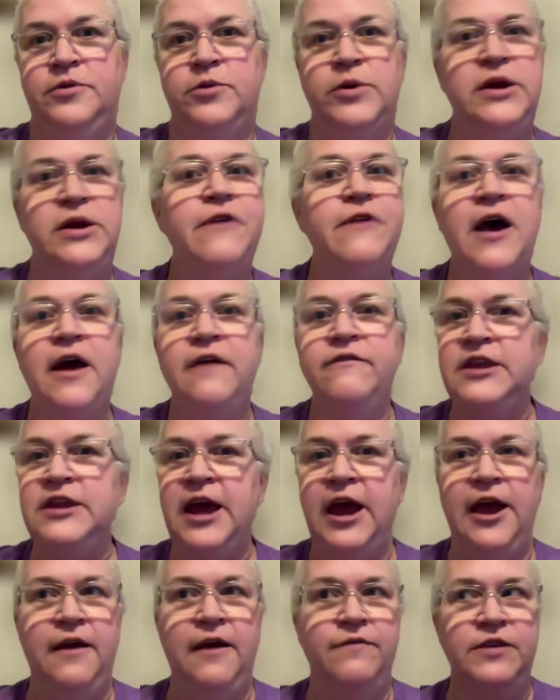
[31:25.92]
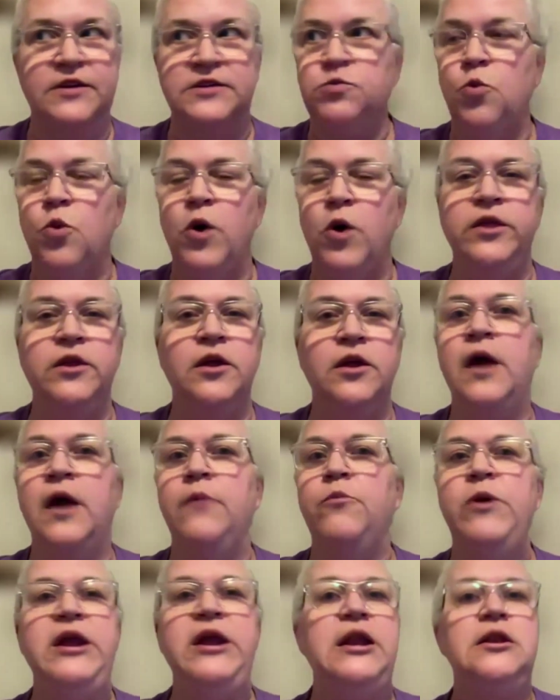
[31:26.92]
3 to 5 a day of this one little,
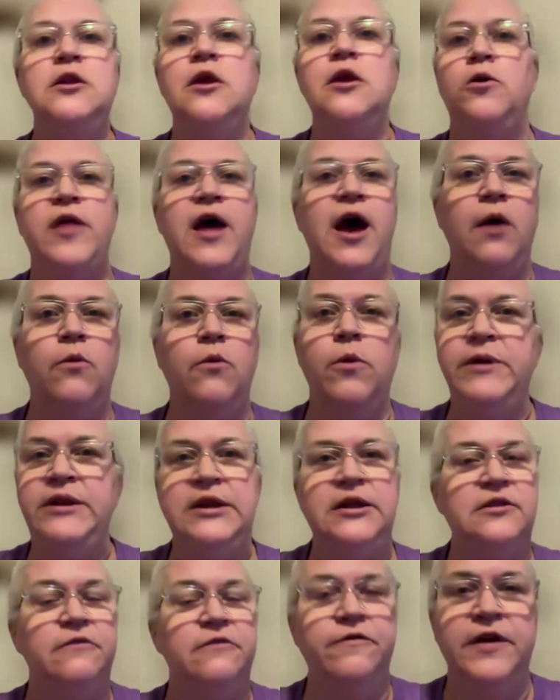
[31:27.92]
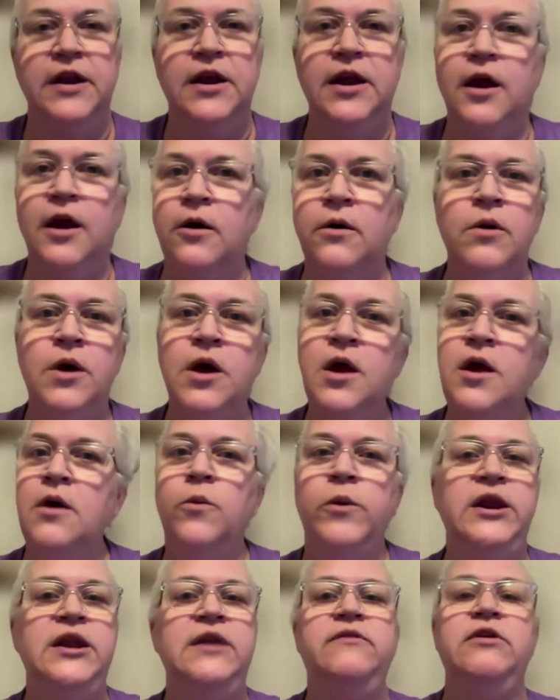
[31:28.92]
and we didn't know that when we did the video.
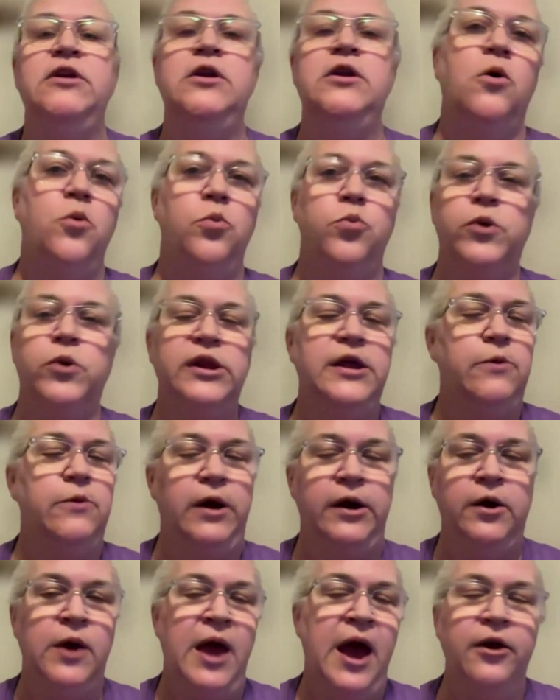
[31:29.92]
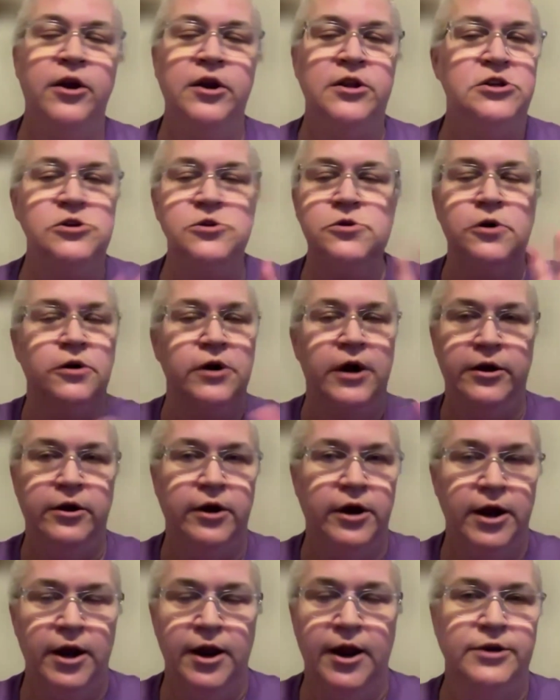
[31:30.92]
We didn't even know really how to do
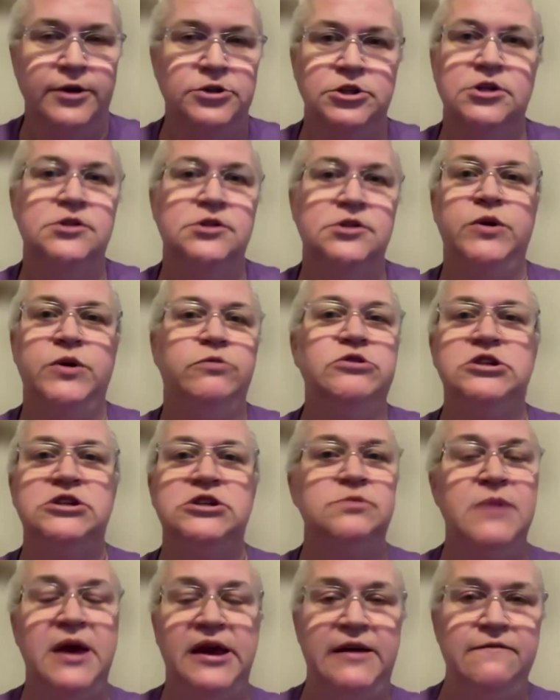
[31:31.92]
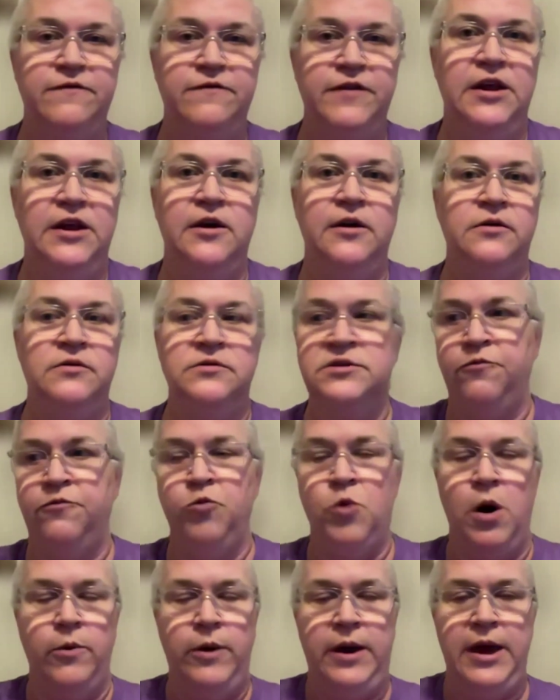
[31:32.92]
creator connections. We were just making videos of
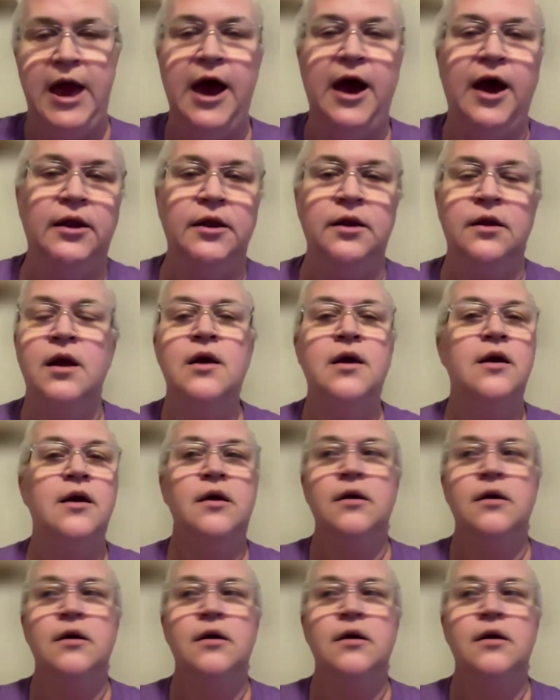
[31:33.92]
what we had